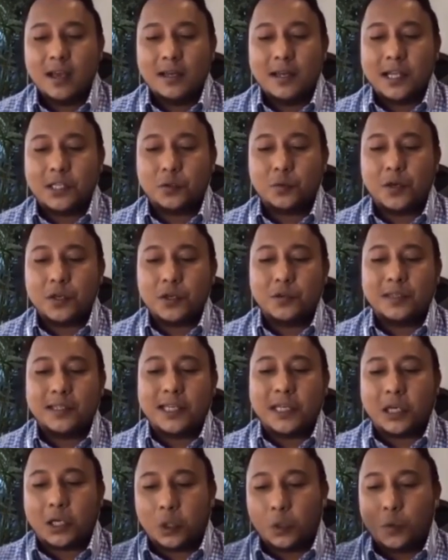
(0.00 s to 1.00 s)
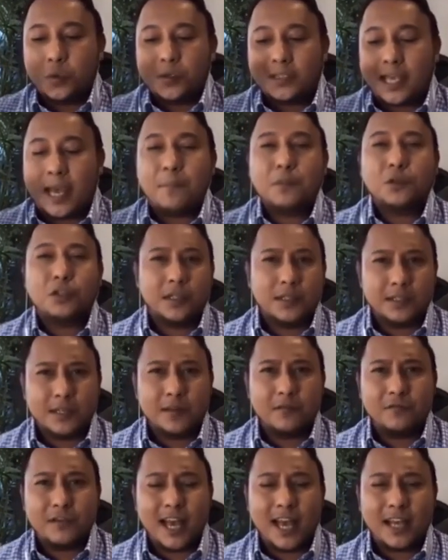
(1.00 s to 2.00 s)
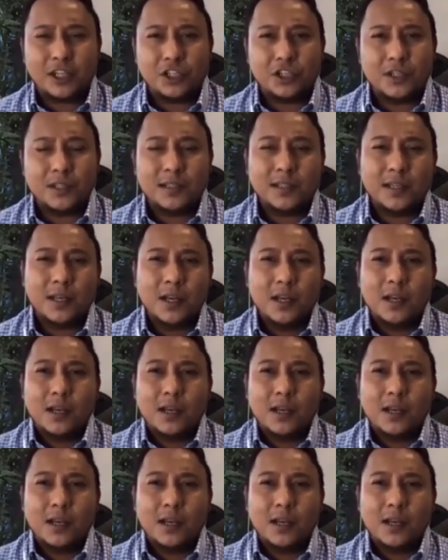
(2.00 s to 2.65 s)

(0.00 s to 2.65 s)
That's why you see closed captions and reactions.